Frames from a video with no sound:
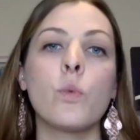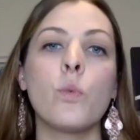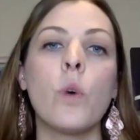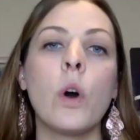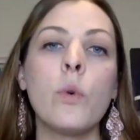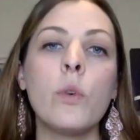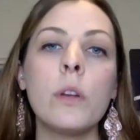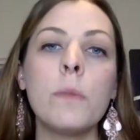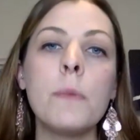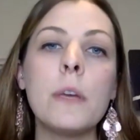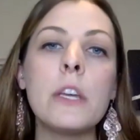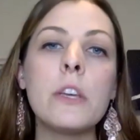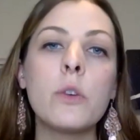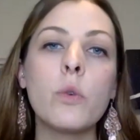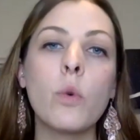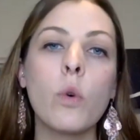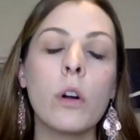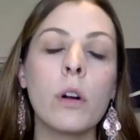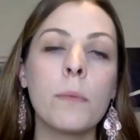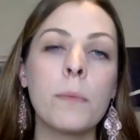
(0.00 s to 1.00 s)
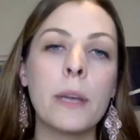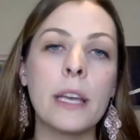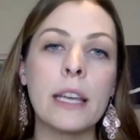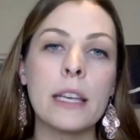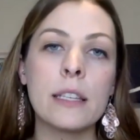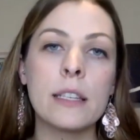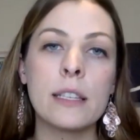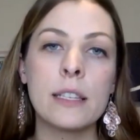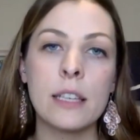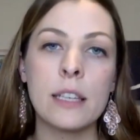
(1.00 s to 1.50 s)
What would be your
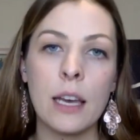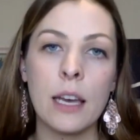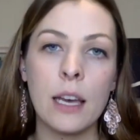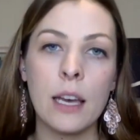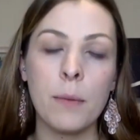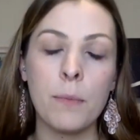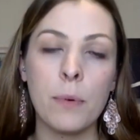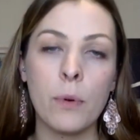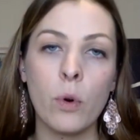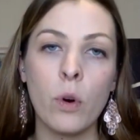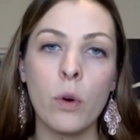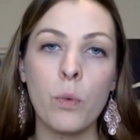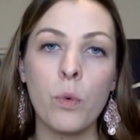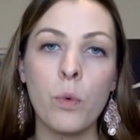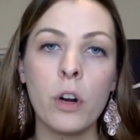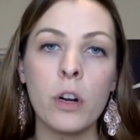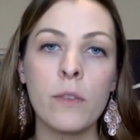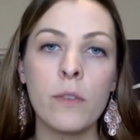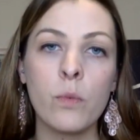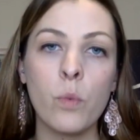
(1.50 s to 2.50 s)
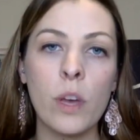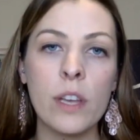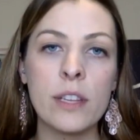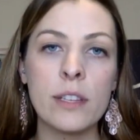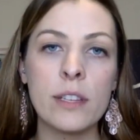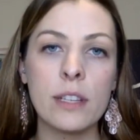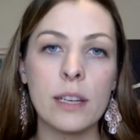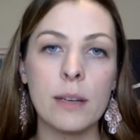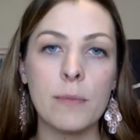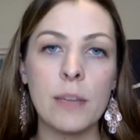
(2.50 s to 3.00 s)
biggest tip or word of
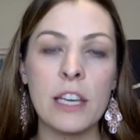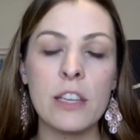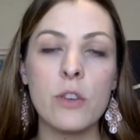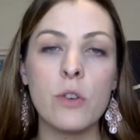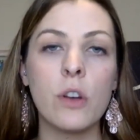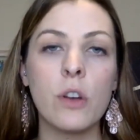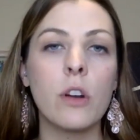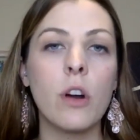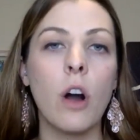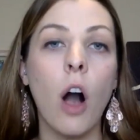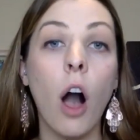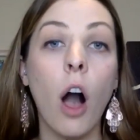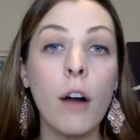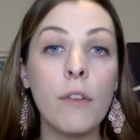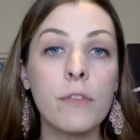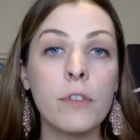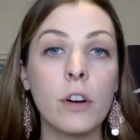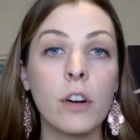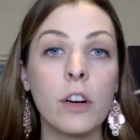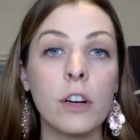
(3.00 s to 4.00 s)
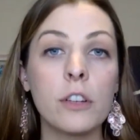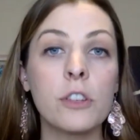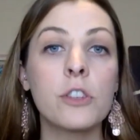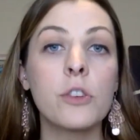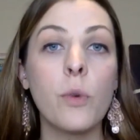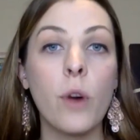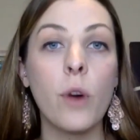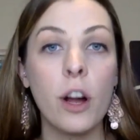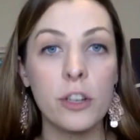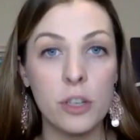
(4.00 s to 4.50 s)
wisdom that you could offer
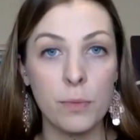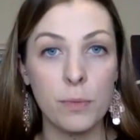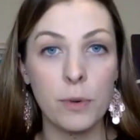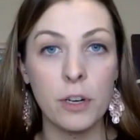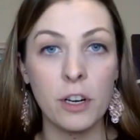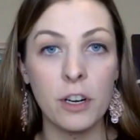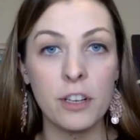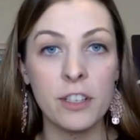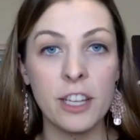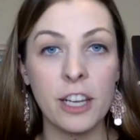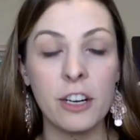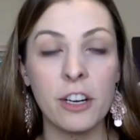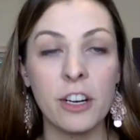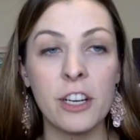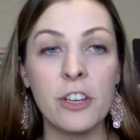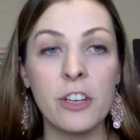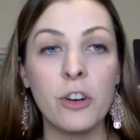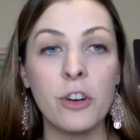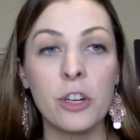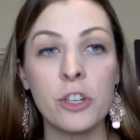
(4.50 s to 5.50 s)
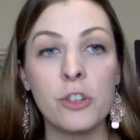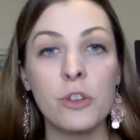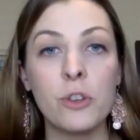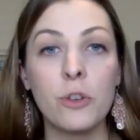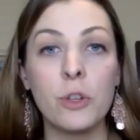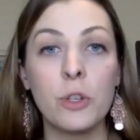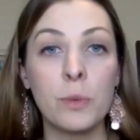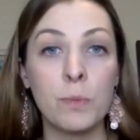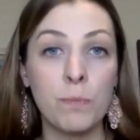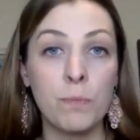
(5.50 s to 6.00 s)
to entrepreneurs that are in your
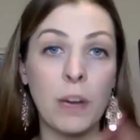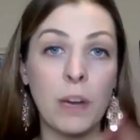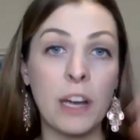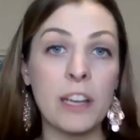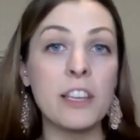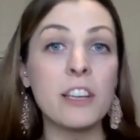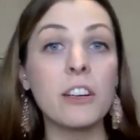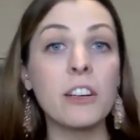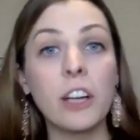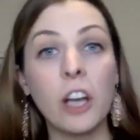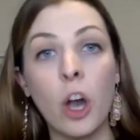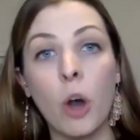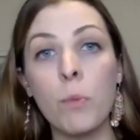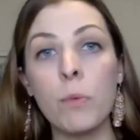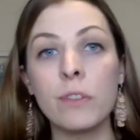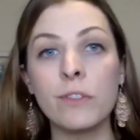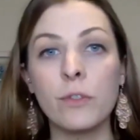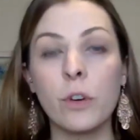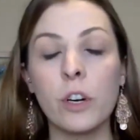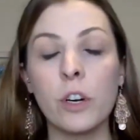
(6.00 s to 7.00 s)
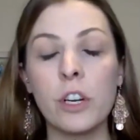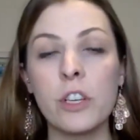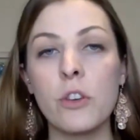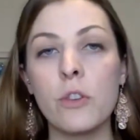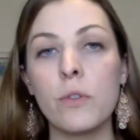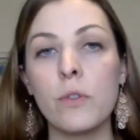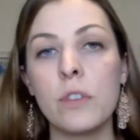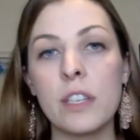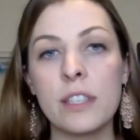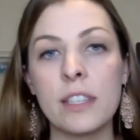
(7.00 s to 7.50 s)
shoes a year ago before
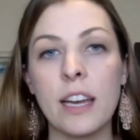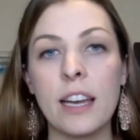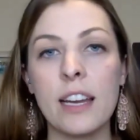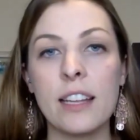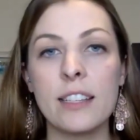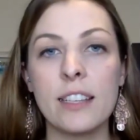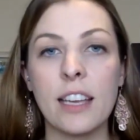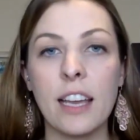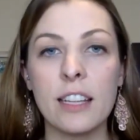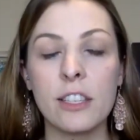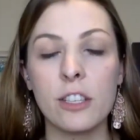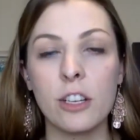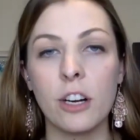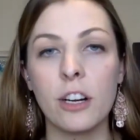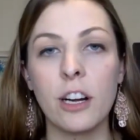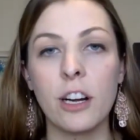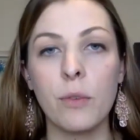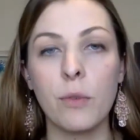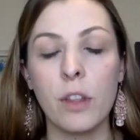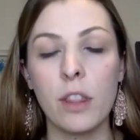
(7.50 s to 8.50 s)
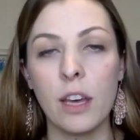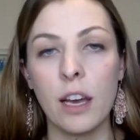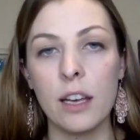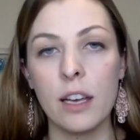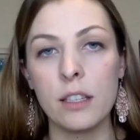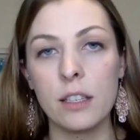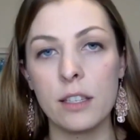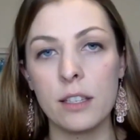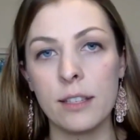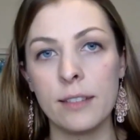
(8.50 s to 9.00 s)
you decided to get started with
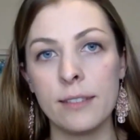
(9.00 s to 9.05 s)
us?